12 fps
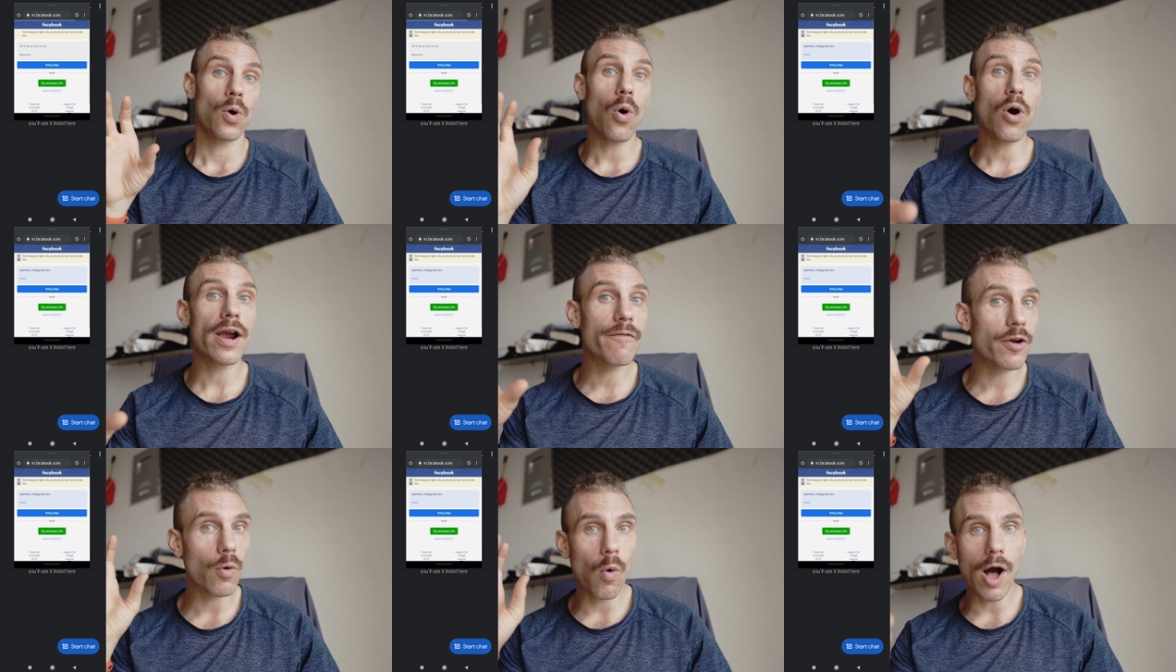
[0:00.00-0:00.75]
or
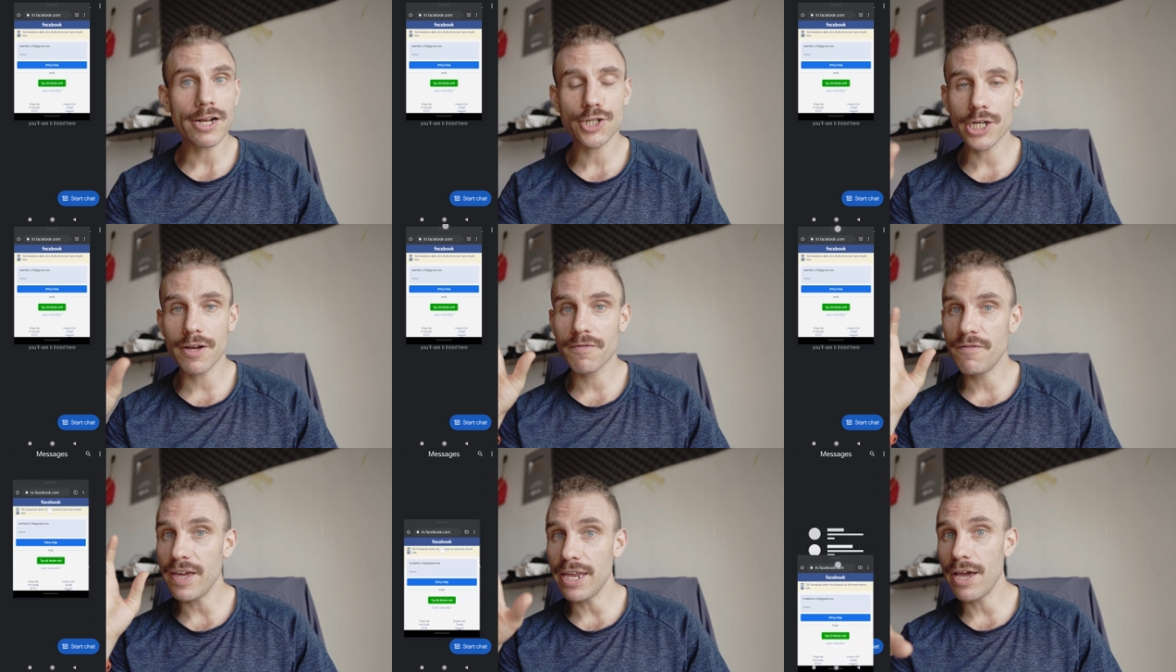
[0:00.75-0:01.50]
if you're watching a
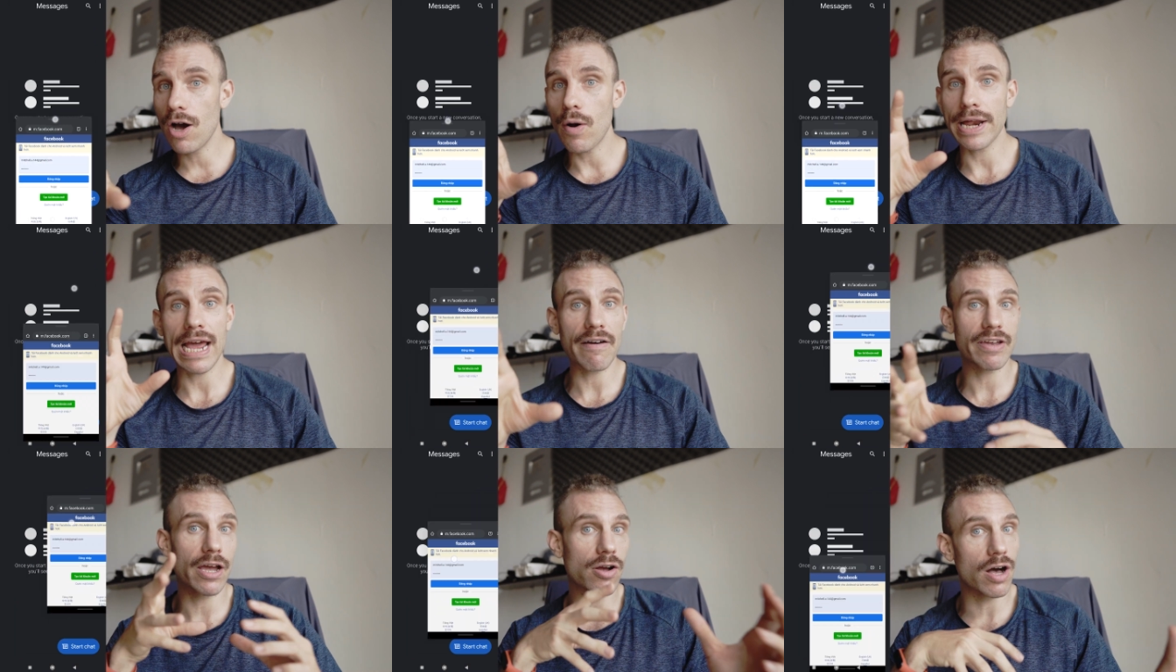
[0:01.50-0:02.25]
video and
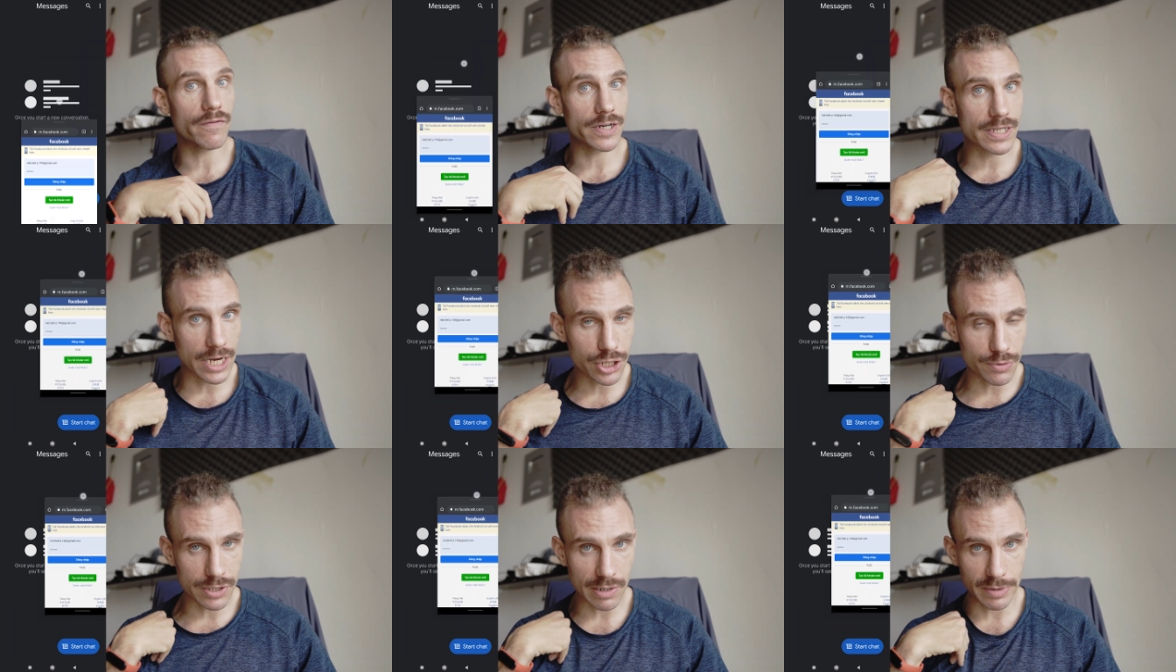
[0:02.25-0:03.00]
having a
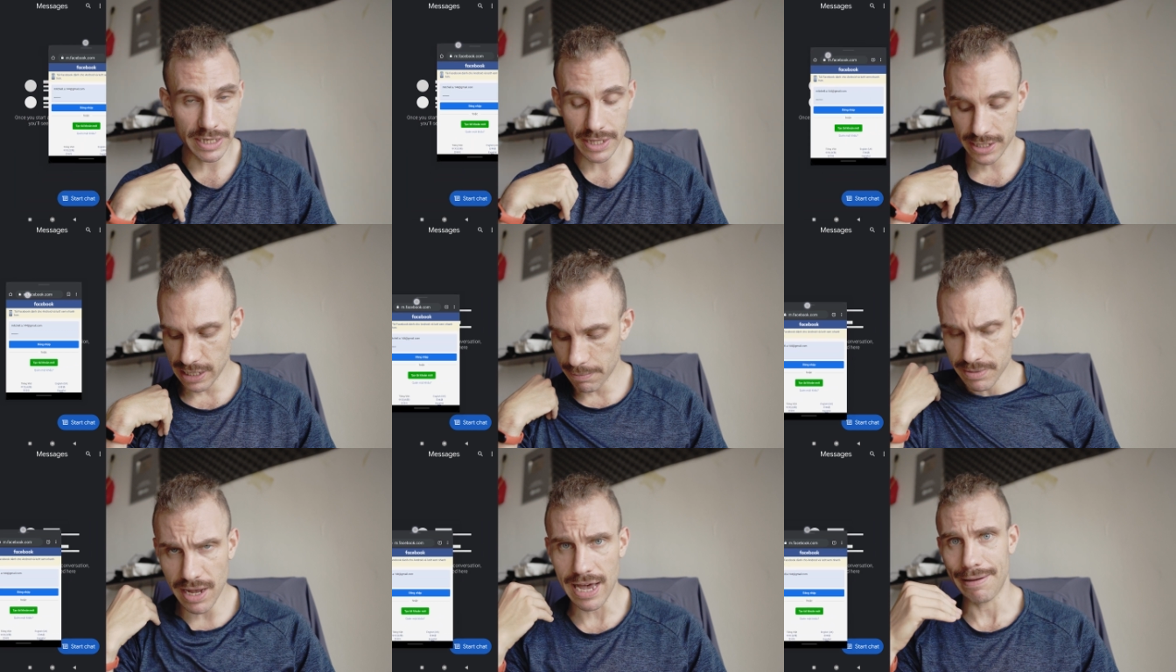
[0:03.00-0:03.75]
conversation with someone at the
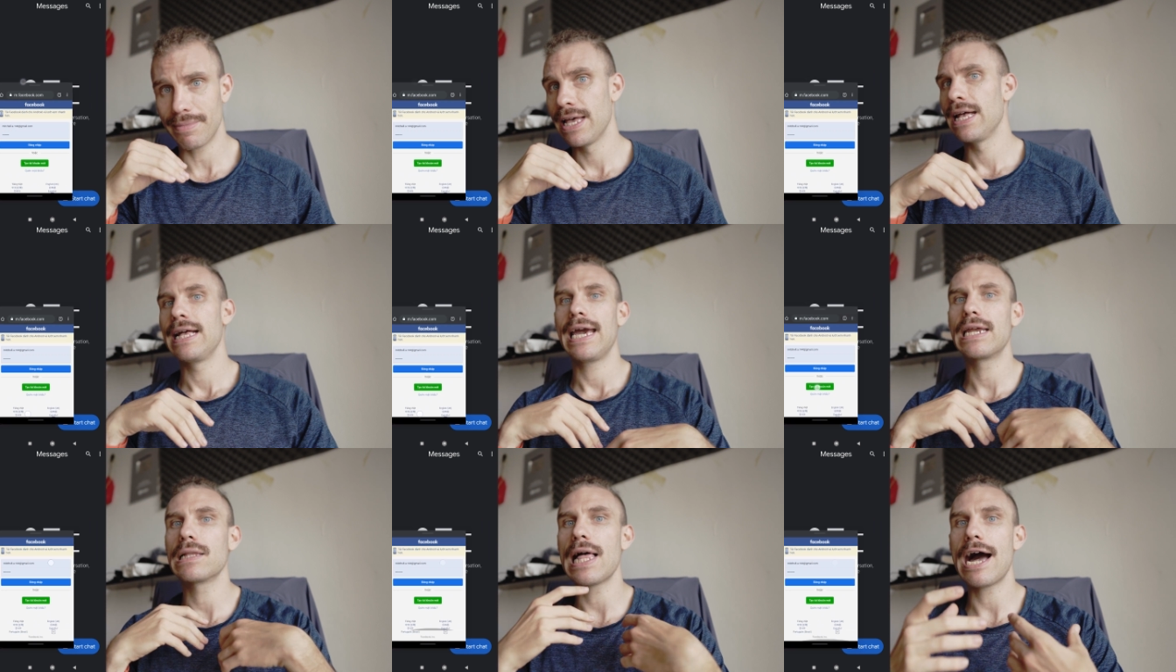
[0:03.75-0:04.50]
same time.
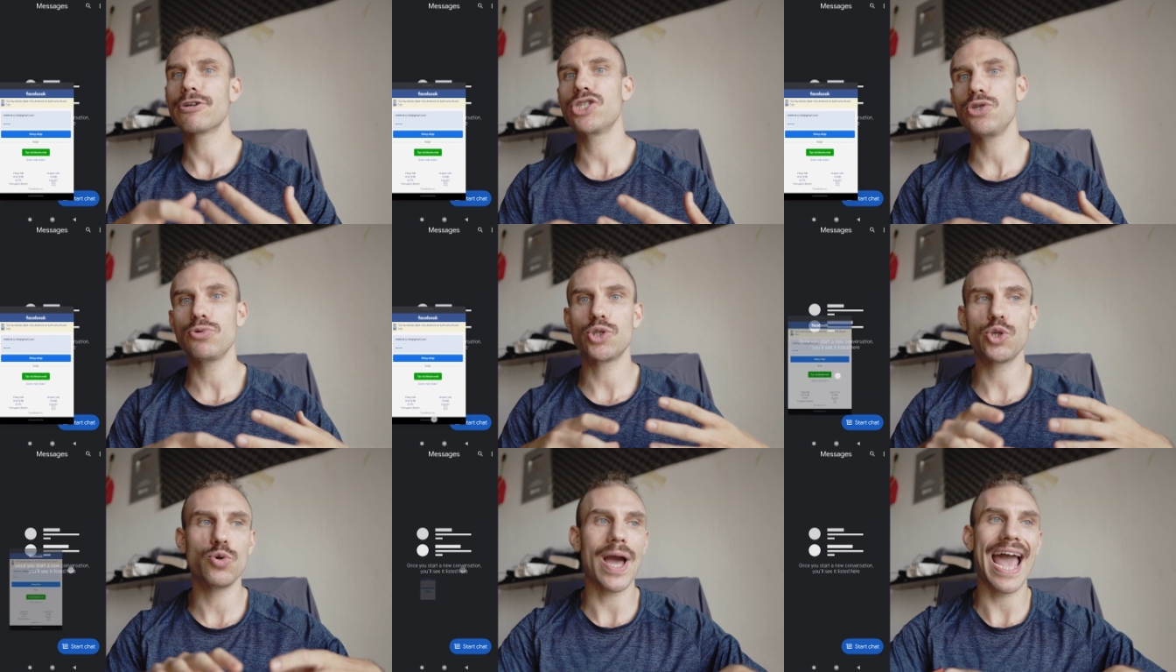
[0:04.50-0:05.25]
It allows you
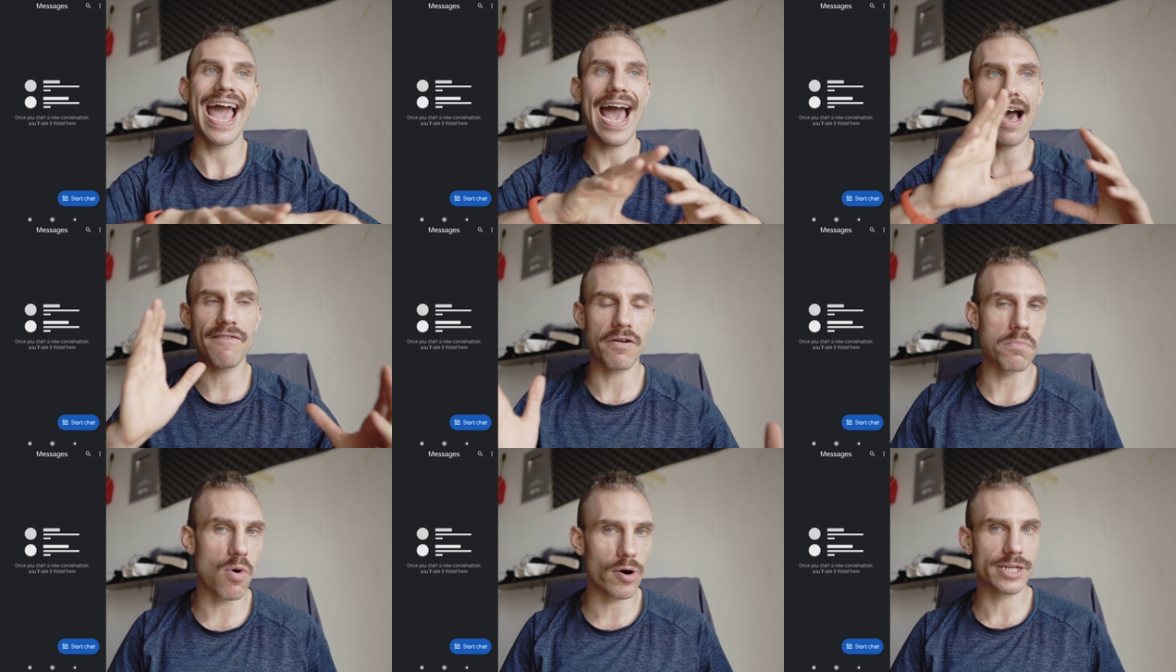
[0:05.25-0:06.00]
to have
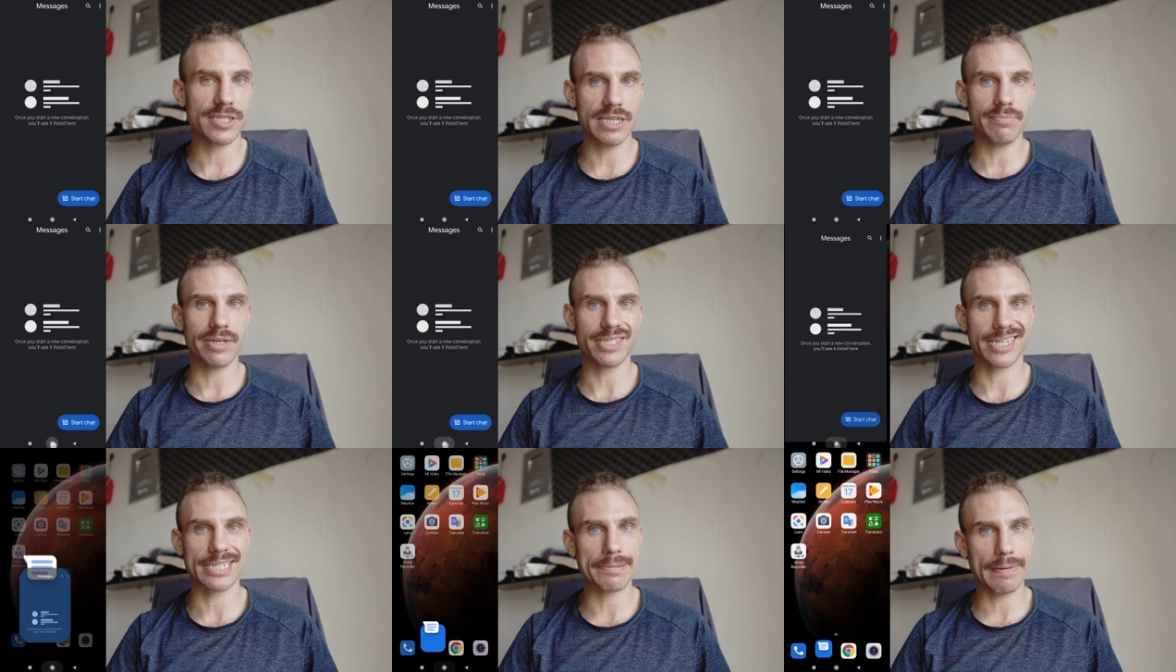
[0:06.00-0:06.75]
a more
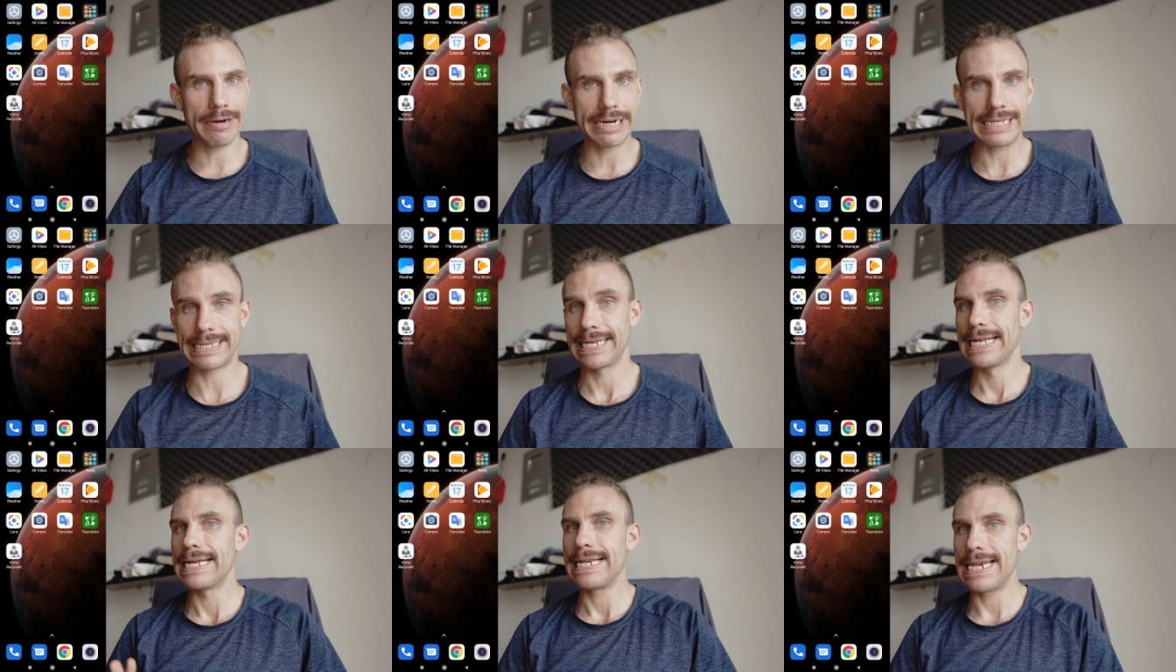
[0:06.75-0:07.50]
seamless experience,
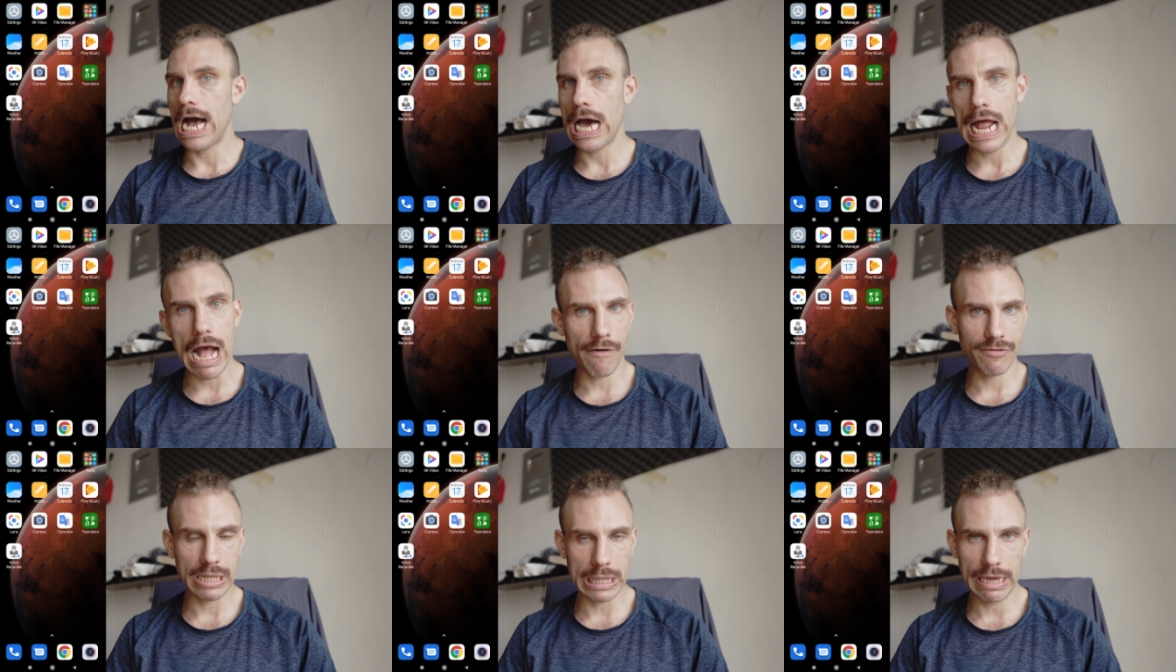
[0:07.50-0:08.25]
not
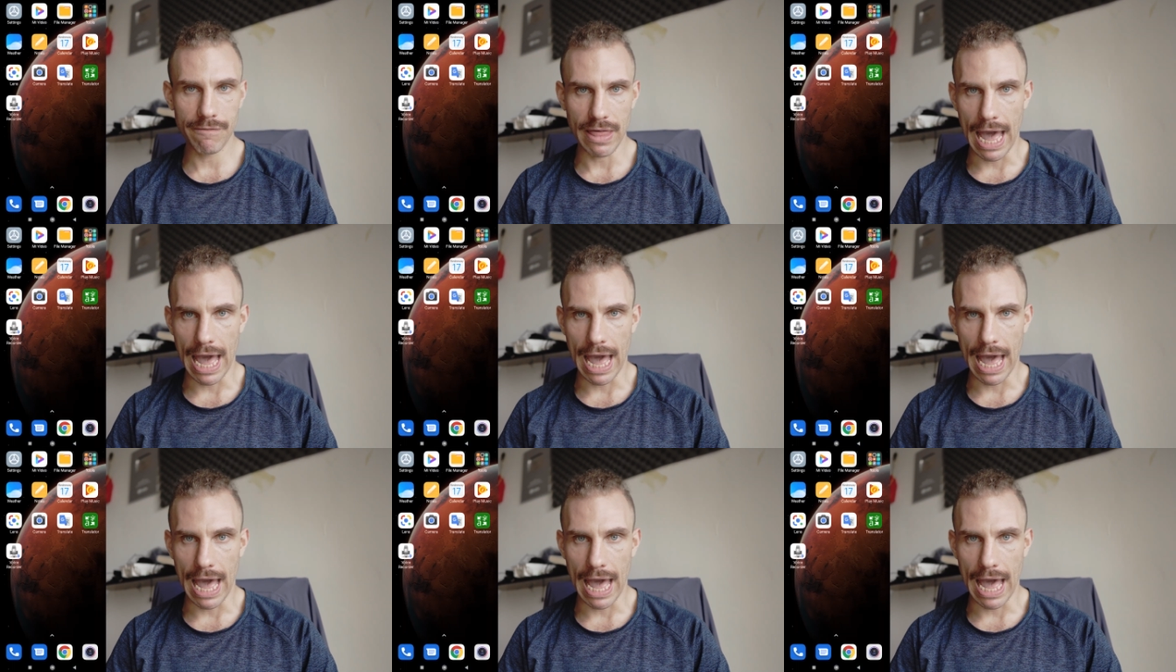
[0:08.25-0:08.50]
have to leave